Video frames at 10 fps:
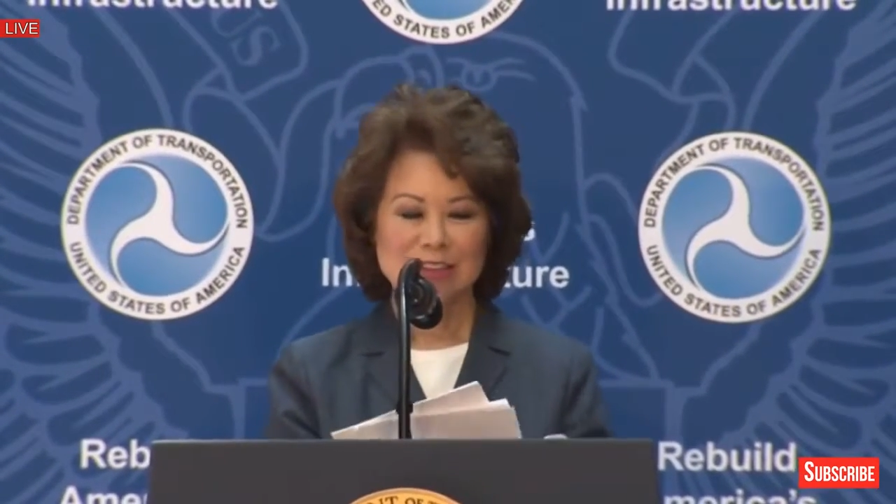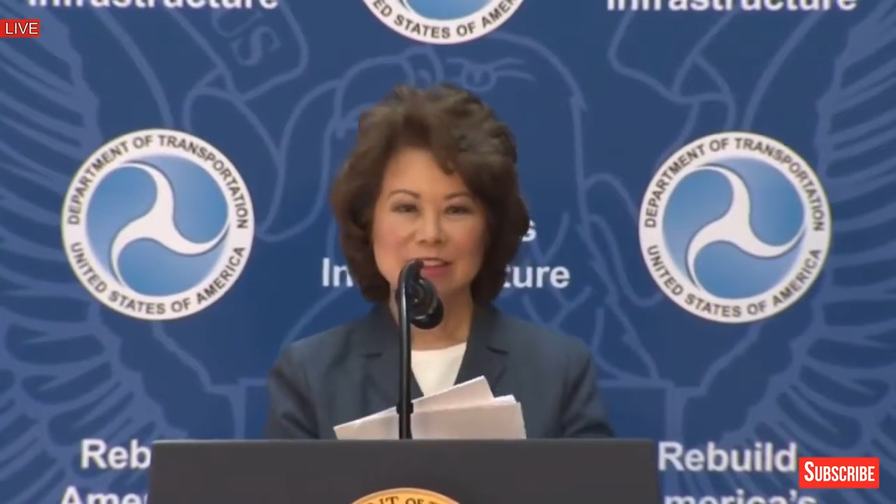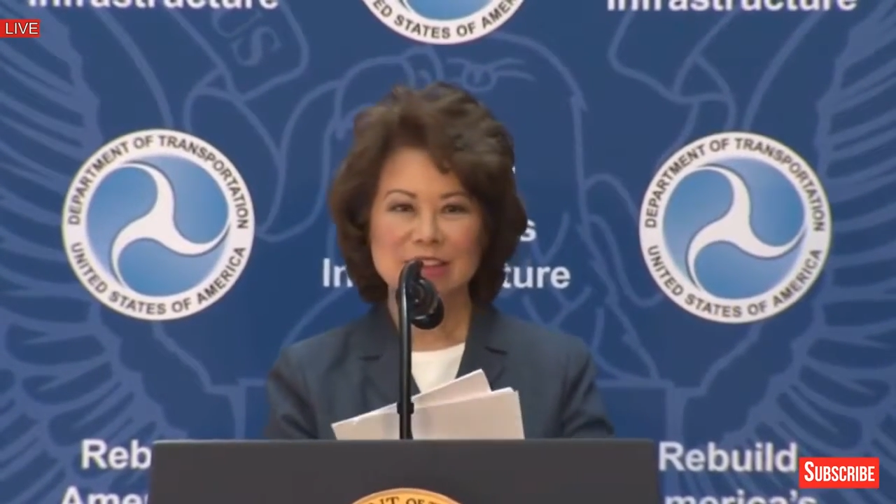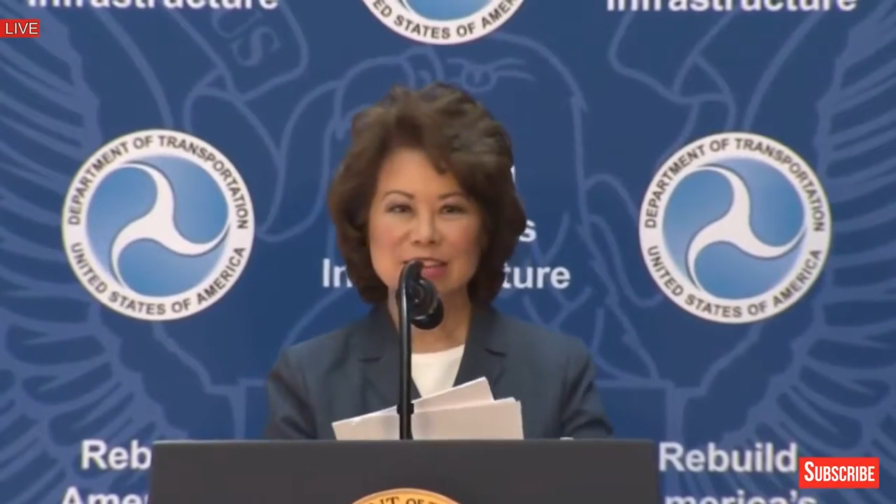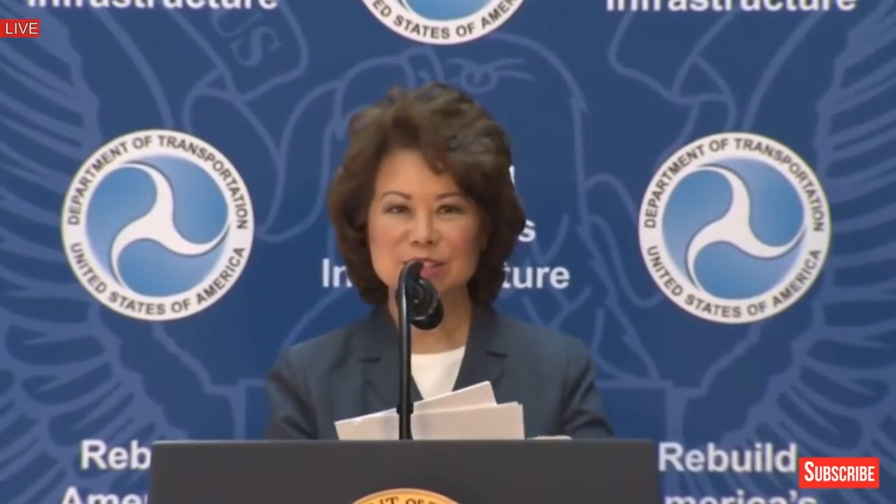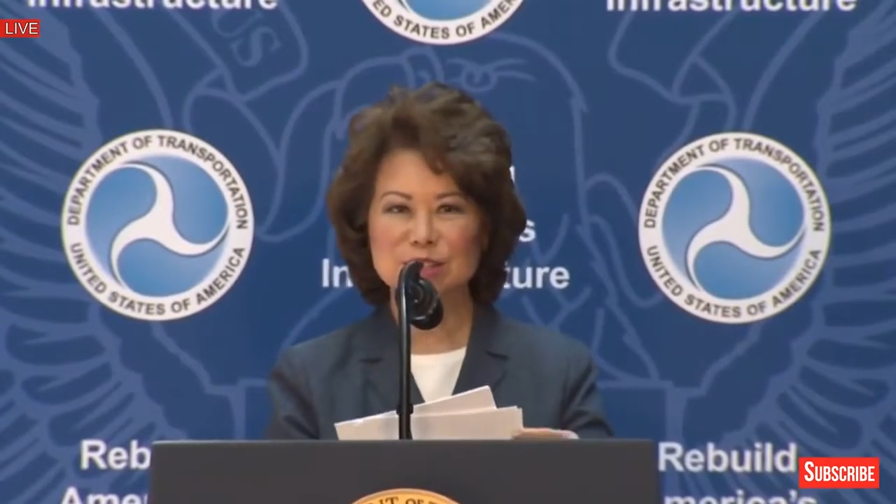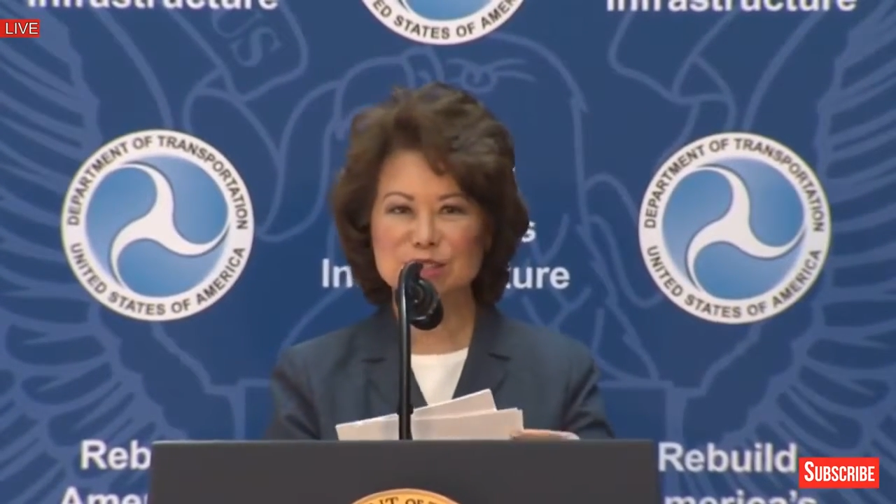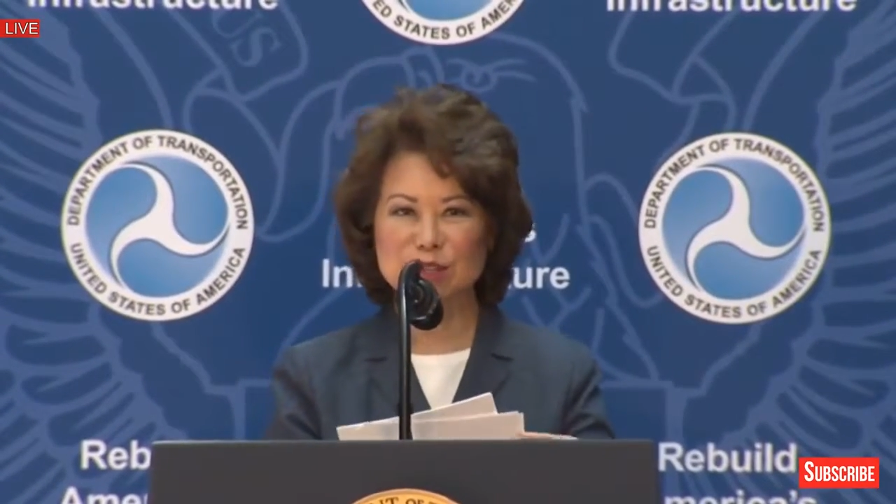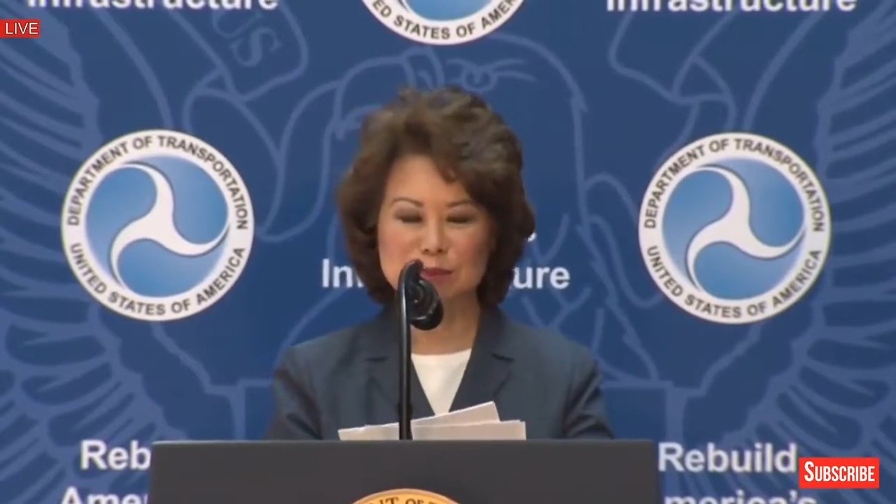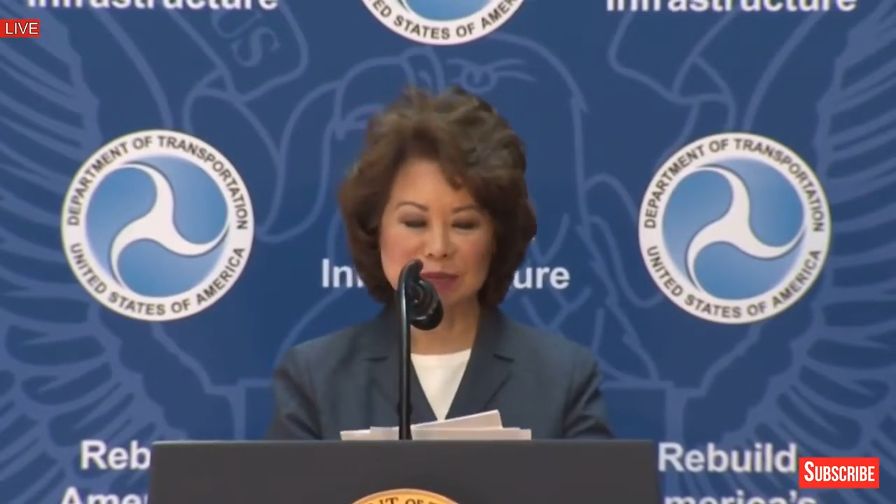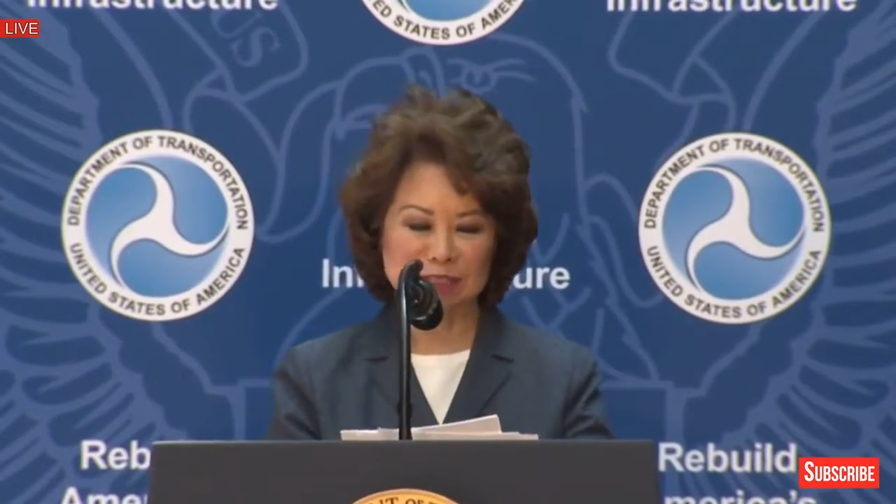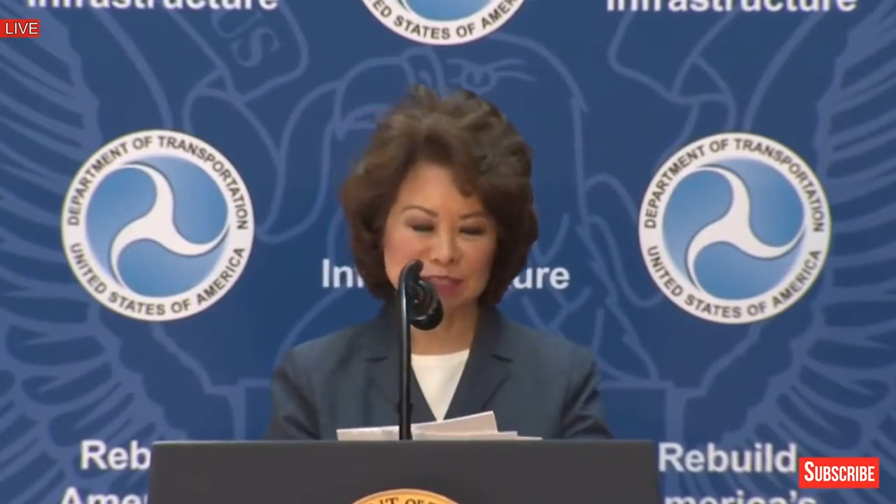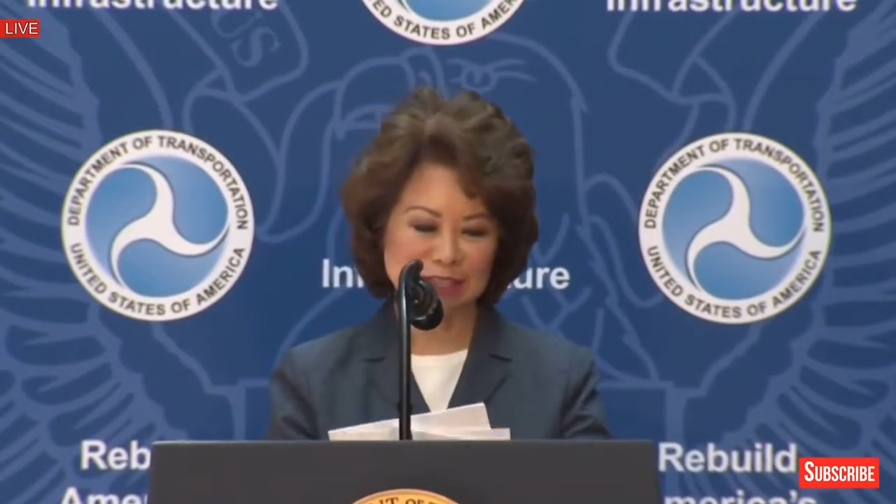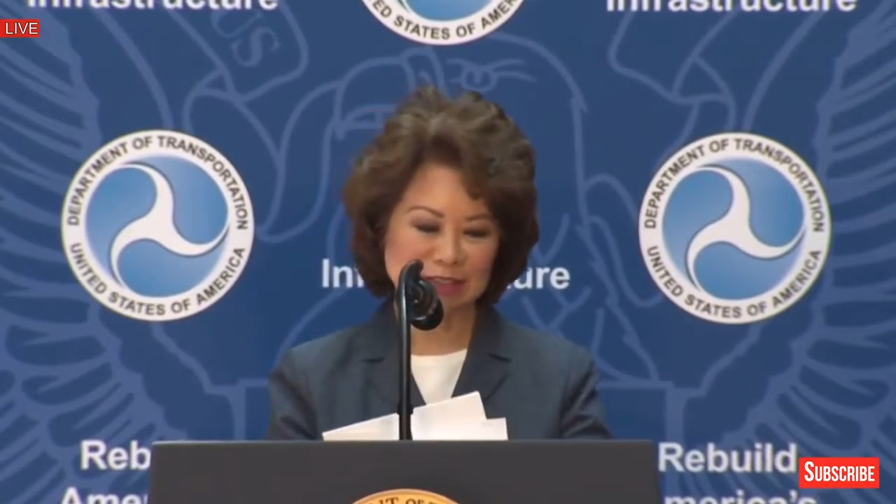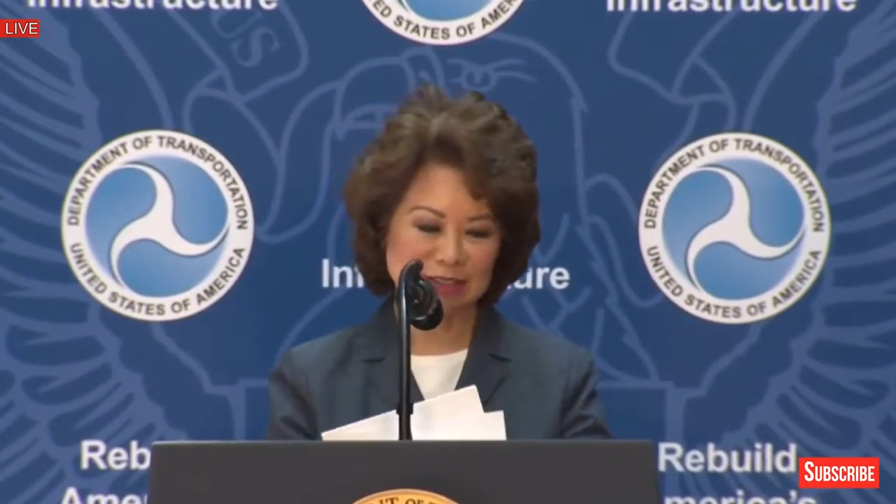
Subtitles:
Thank you so much,